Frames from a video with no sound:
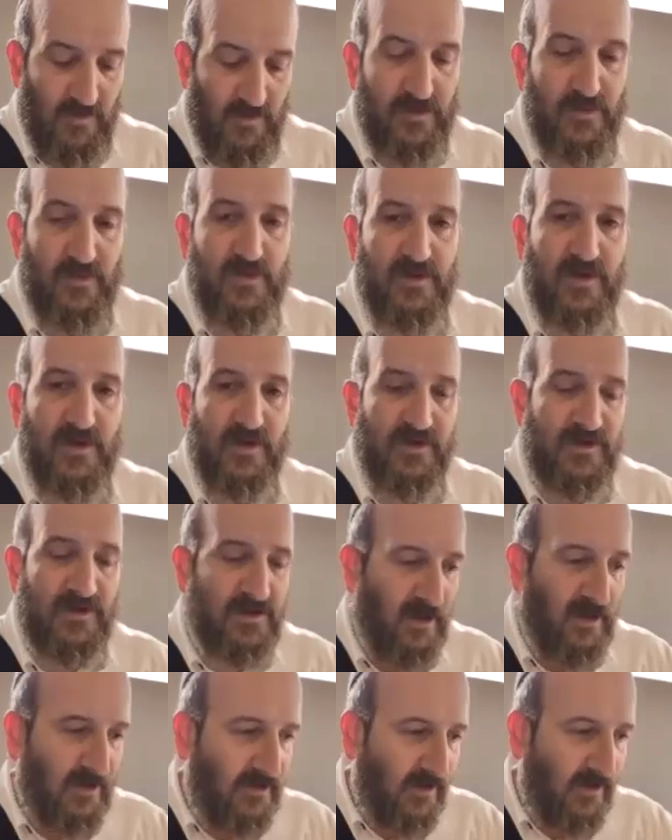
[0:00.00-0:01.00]
We're going to
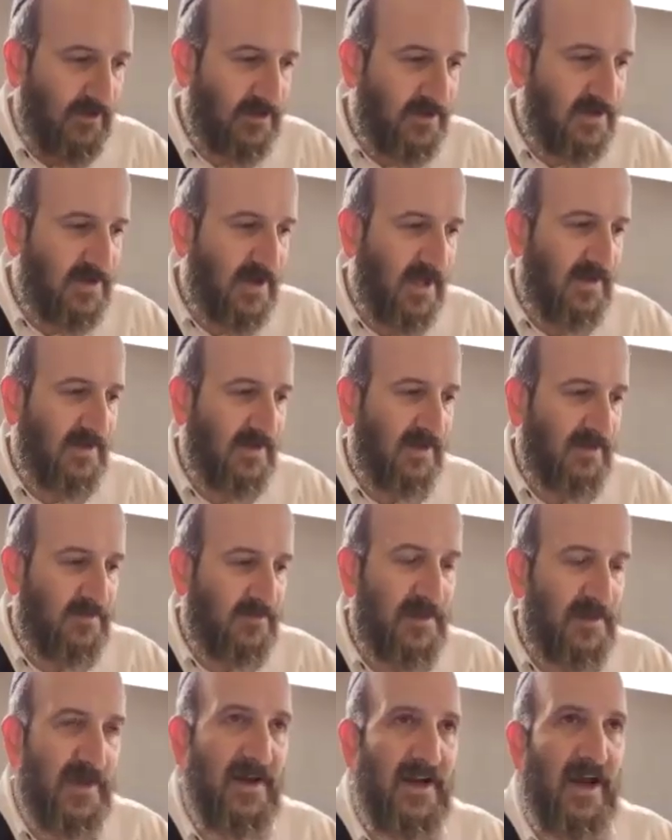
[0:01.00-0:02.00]
start to understand and
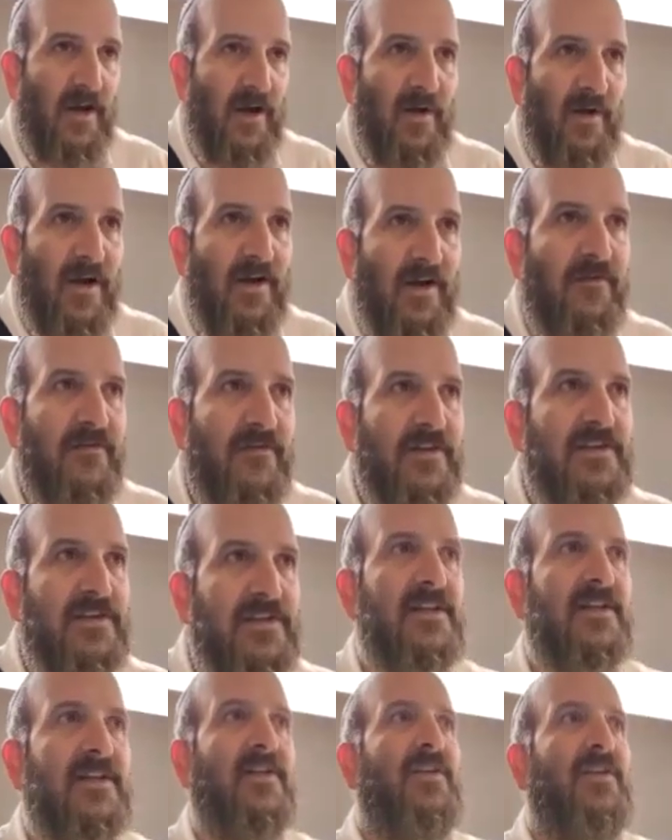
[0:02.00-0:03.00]
explain how every
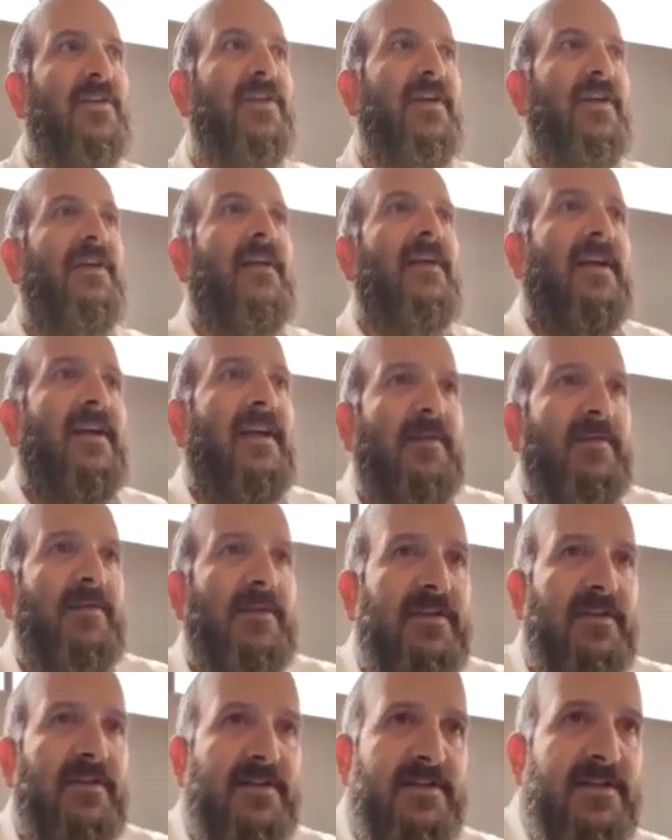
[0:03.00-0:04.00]
single thing that came
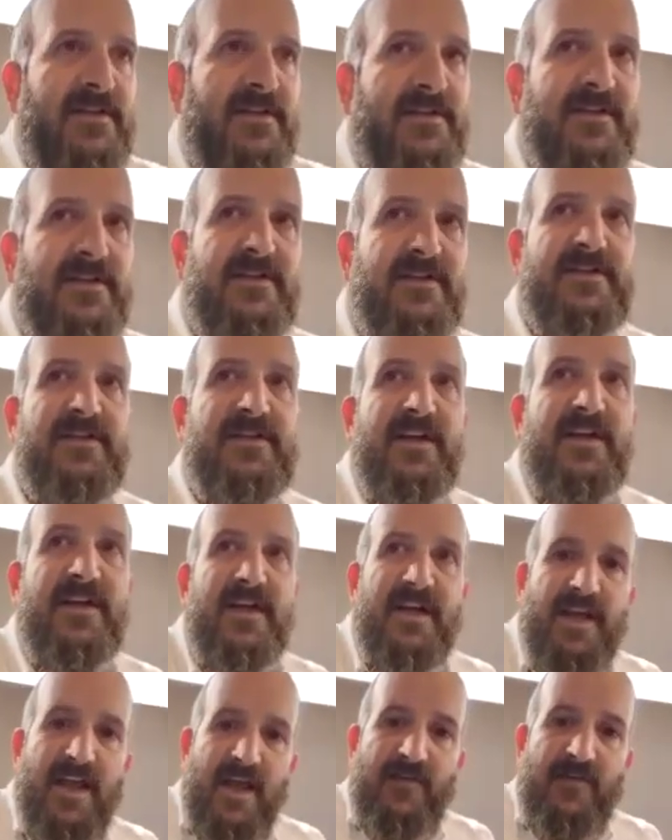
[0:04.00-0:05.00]
into existence
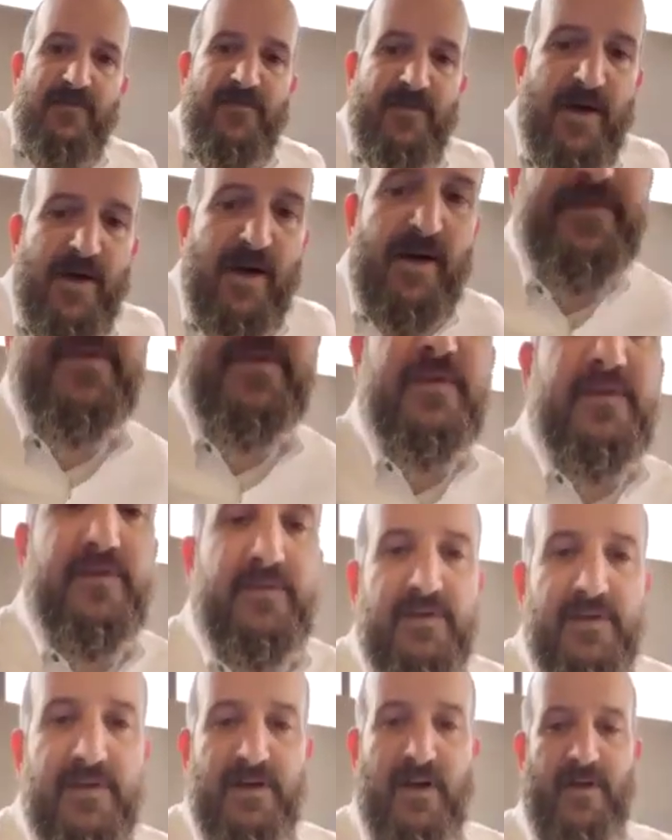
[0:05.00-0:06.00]
came from
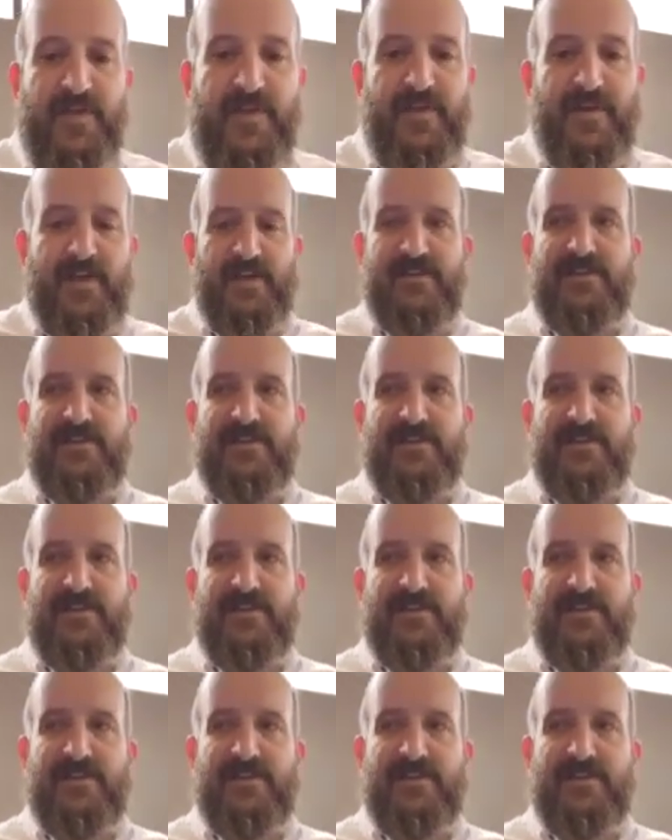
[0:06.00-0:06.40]
absolutely nothing.